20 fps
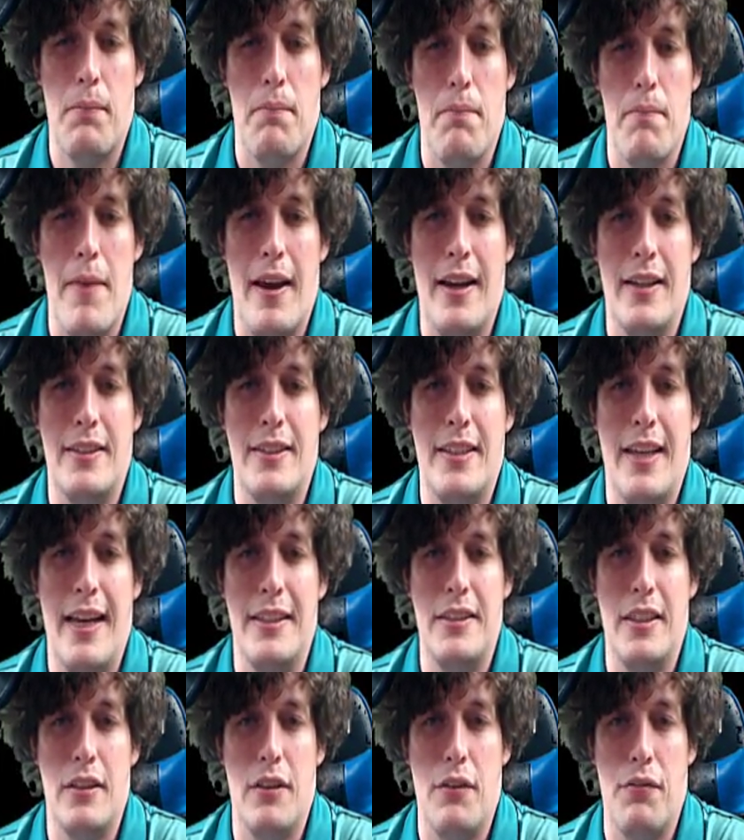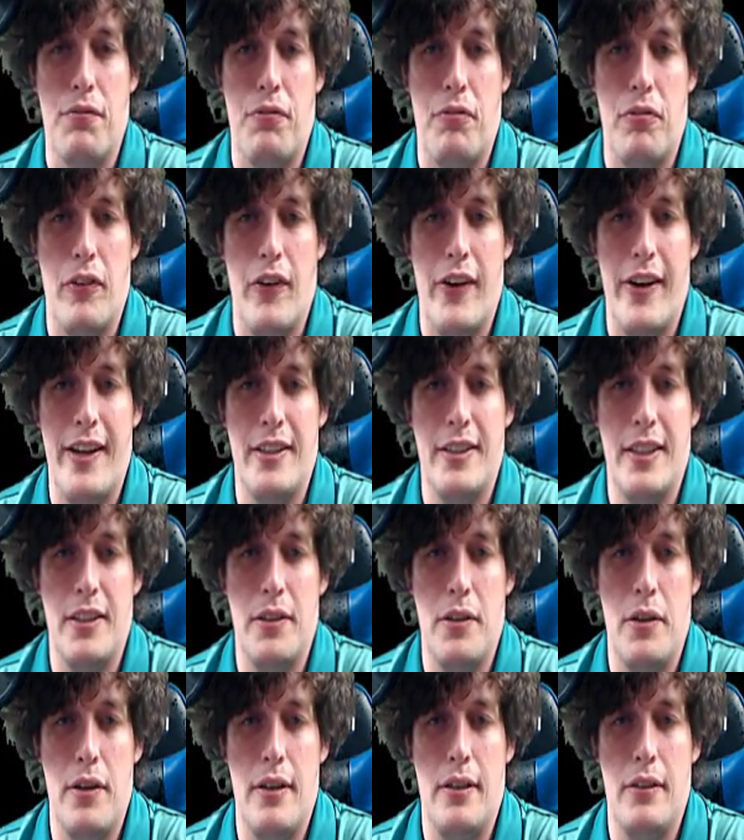meditate in the
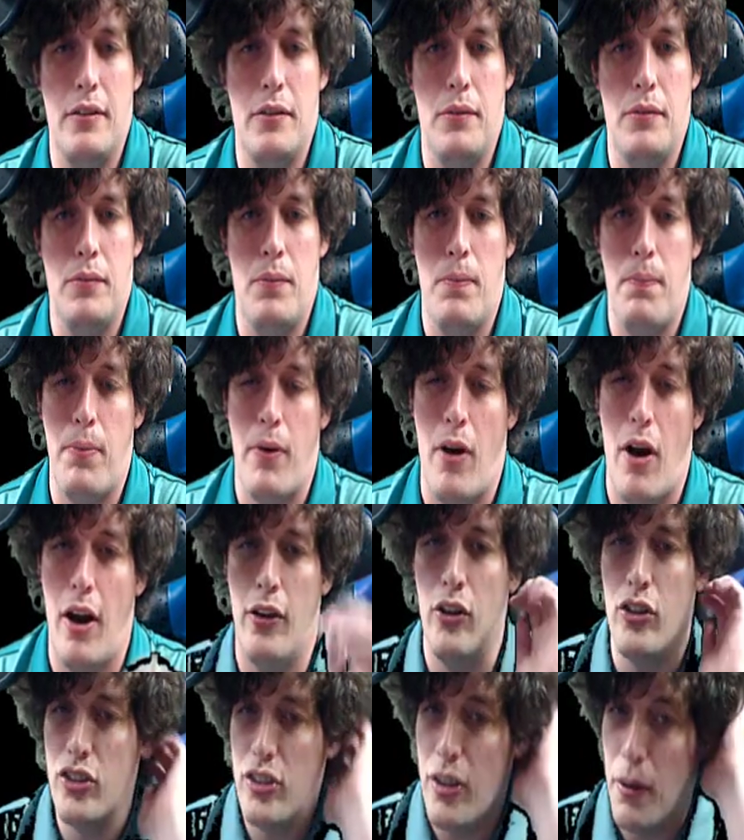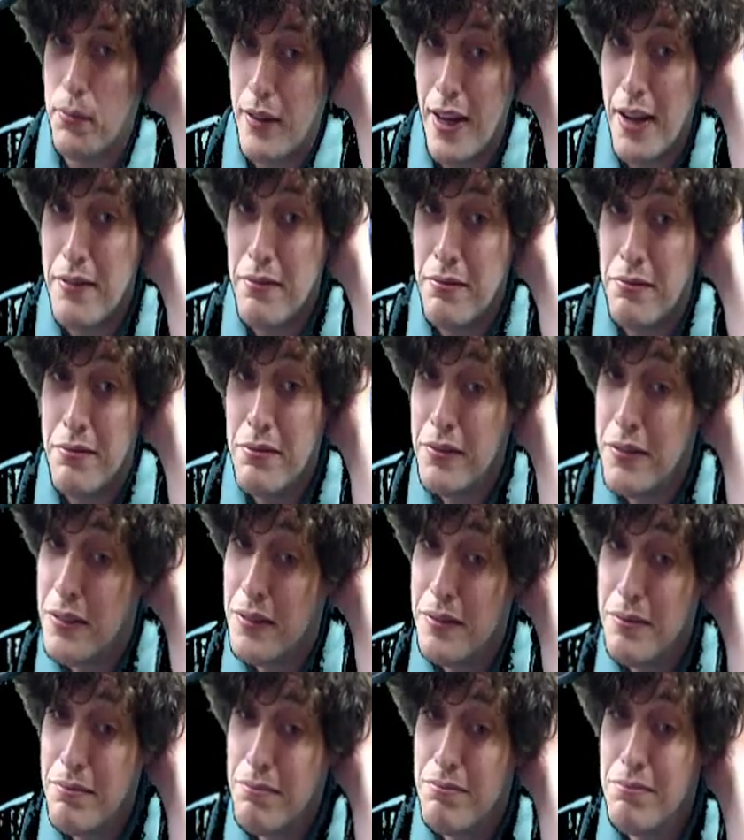freezing pond or something?
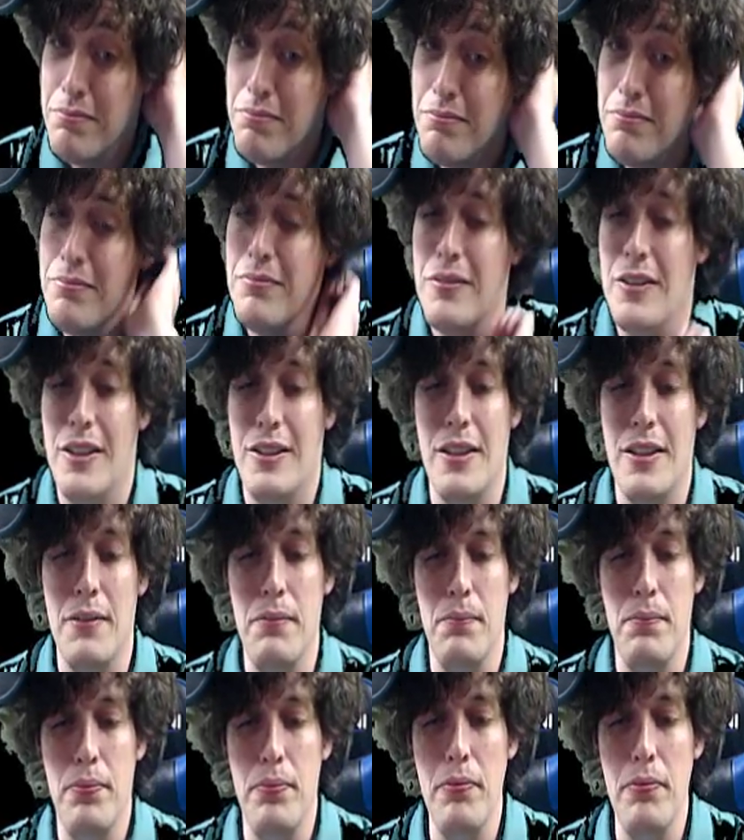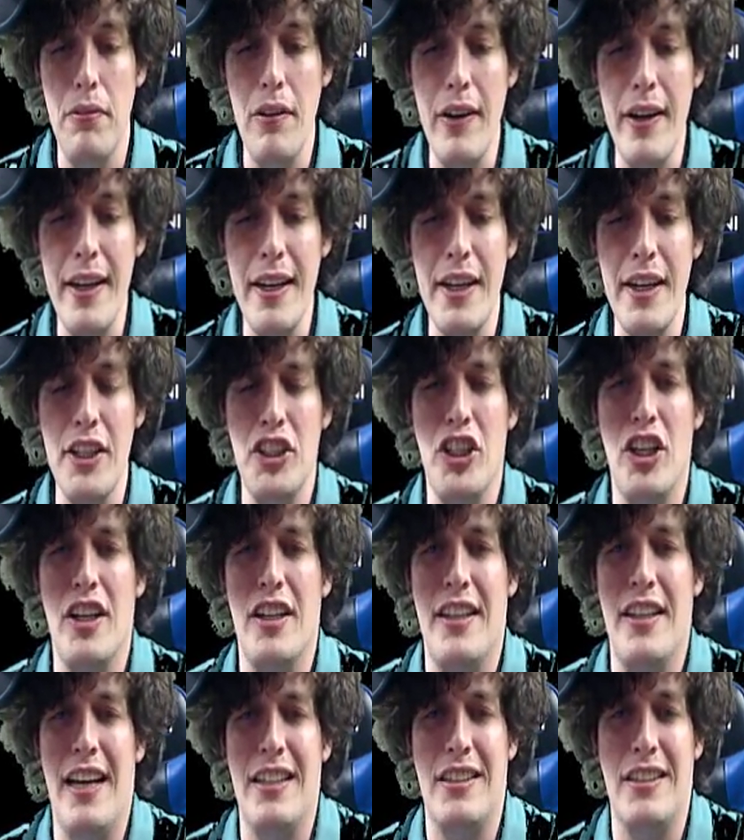Because I'm pretty sure
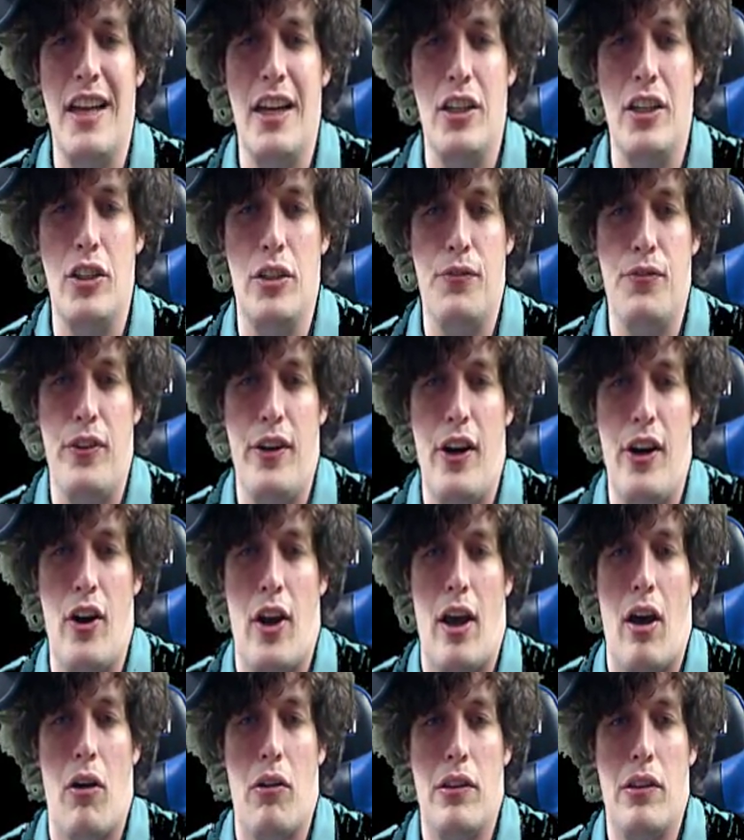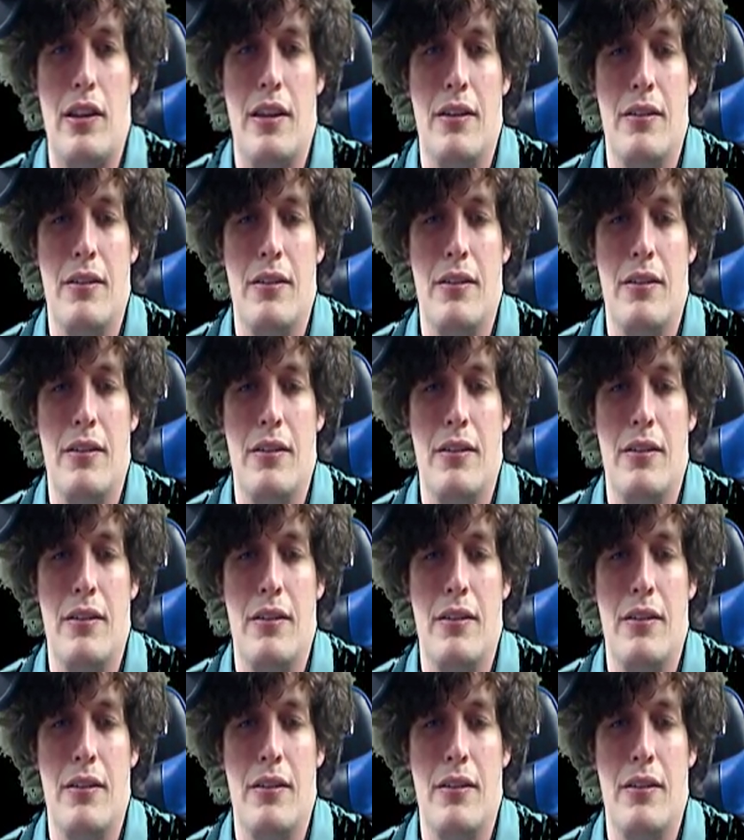that's not good for your health.